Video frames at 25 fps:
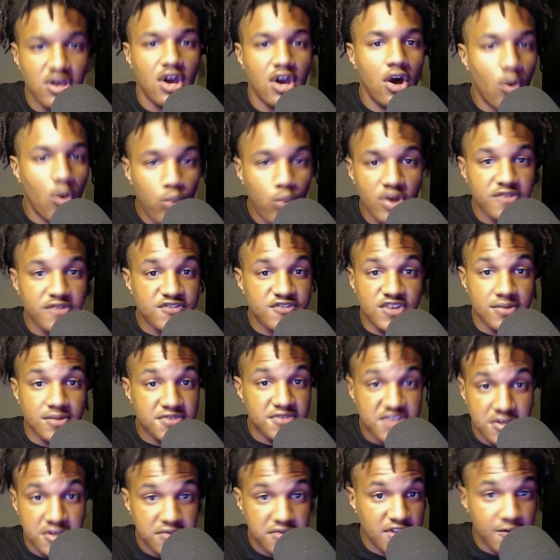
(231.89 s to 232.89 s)
with some
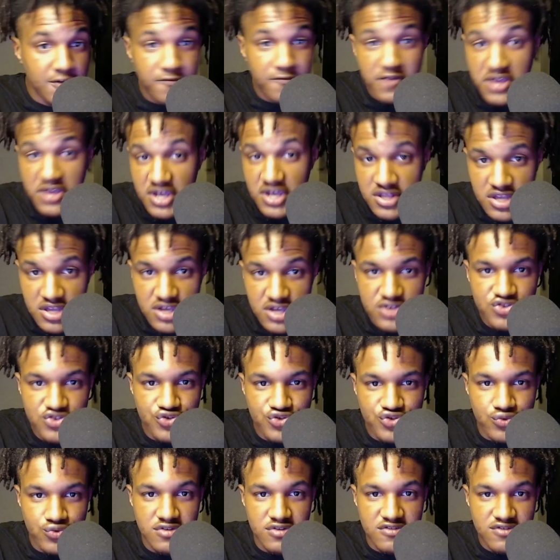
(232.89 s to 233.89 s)
significant
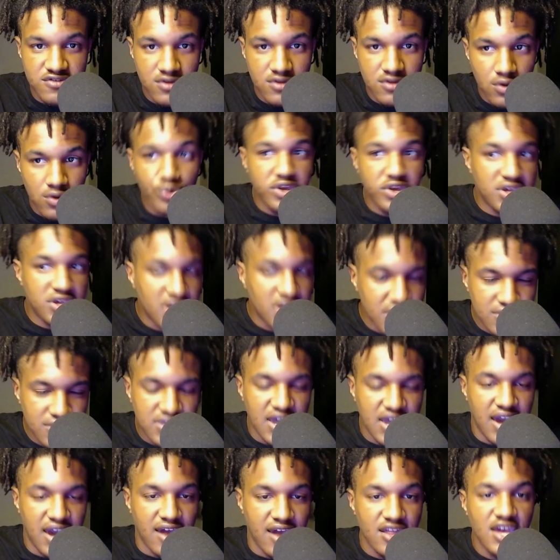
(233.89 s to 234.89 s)
injuries. We get
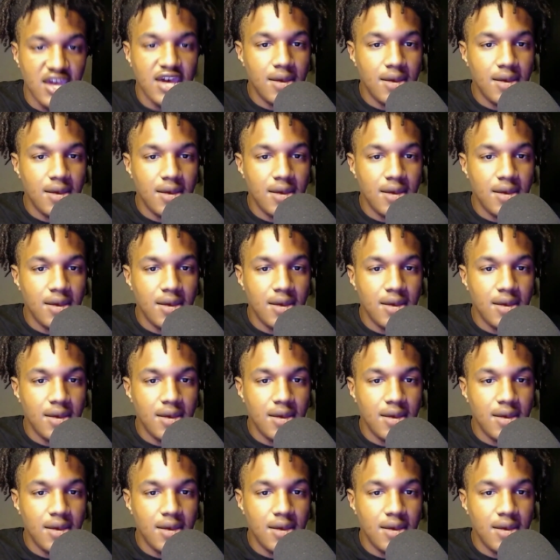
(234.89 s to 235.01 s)
that.